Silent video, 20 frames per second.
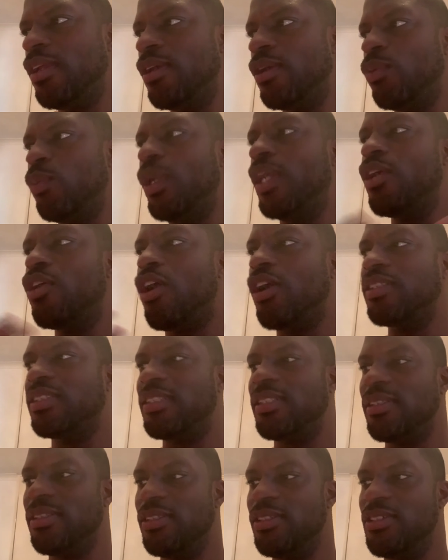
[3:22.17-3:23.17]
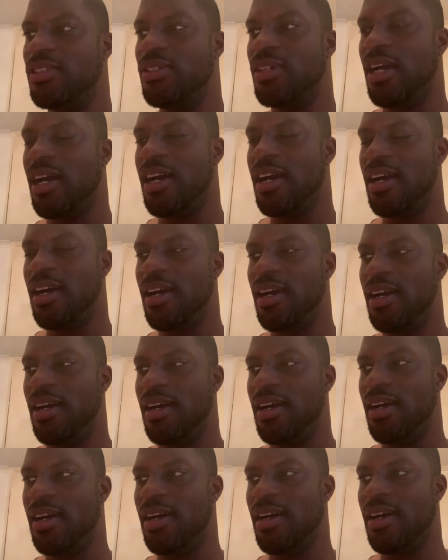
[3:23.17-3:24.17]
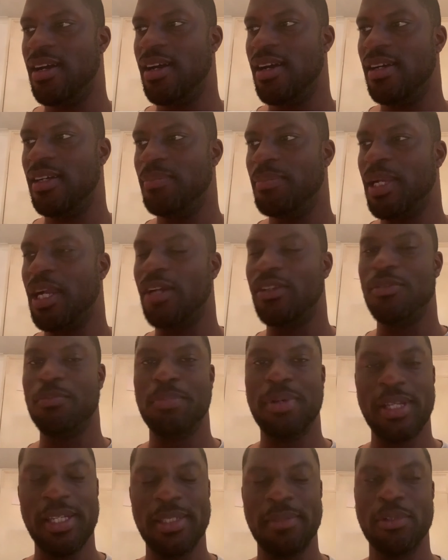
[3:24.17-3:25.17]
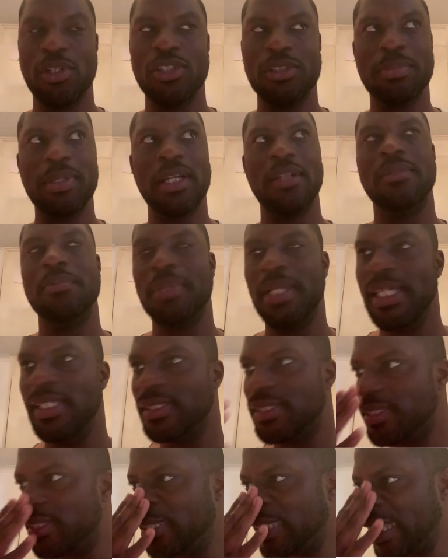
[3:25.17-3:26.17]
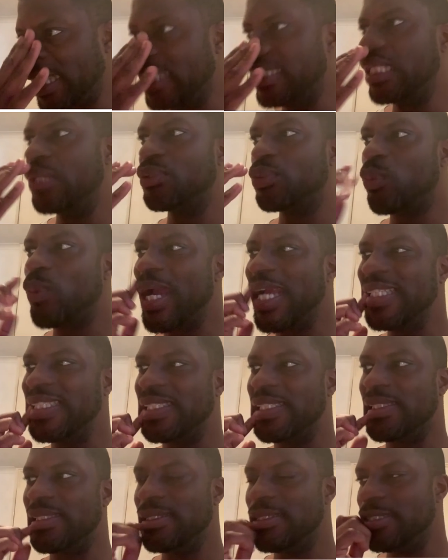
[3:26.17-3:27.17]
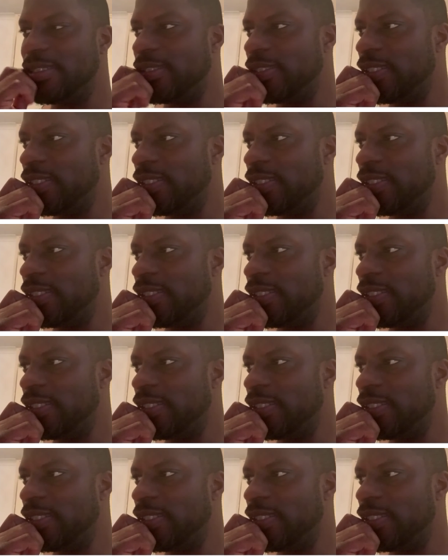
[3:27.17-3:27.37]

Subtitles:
We got to pick up the pizzas, and as I was waiting,